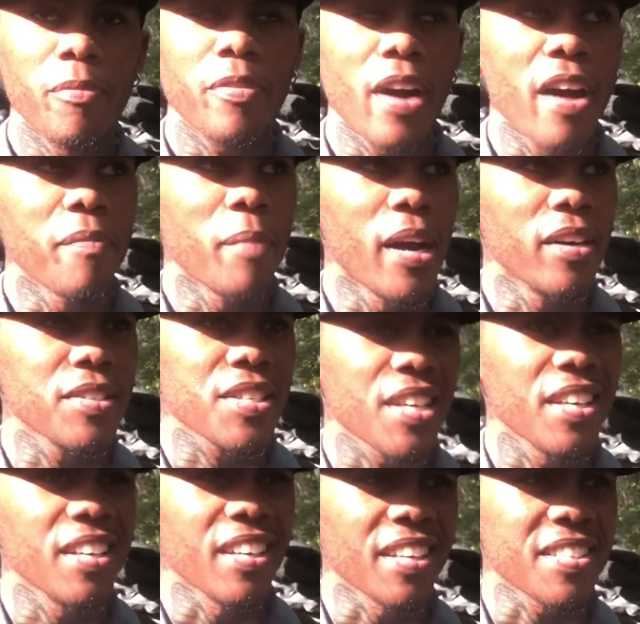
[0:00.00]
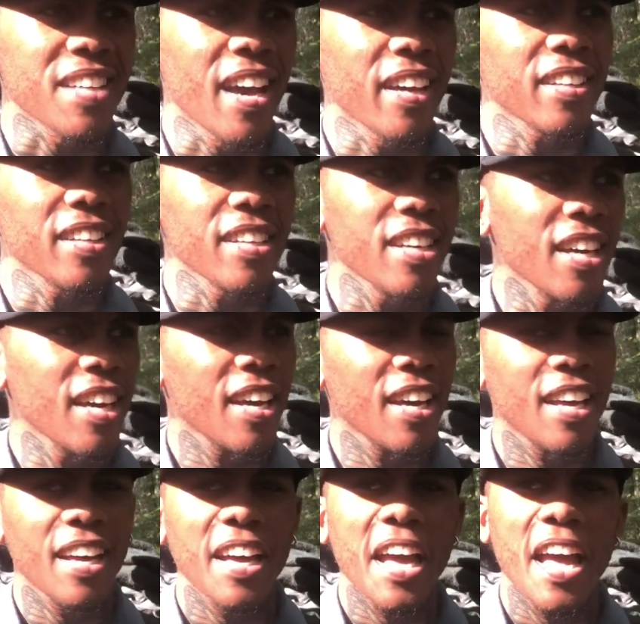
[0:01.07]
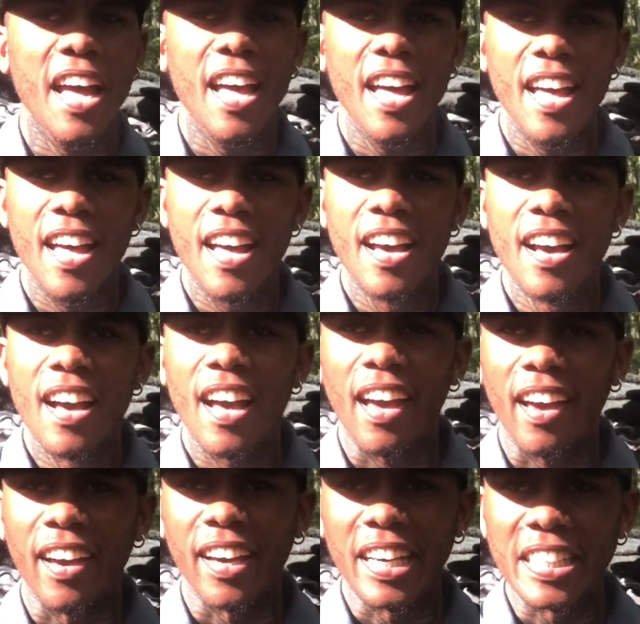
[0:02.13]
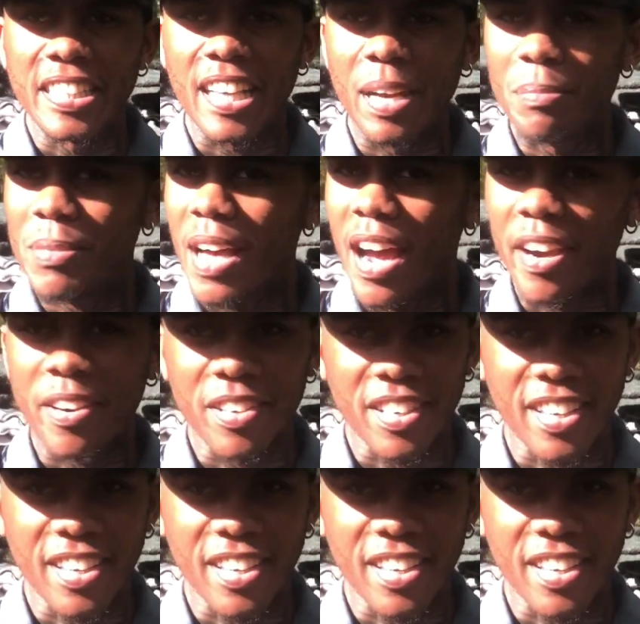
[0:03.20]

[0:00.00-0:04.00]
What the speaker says: 5 miles in exactly, and I'm tired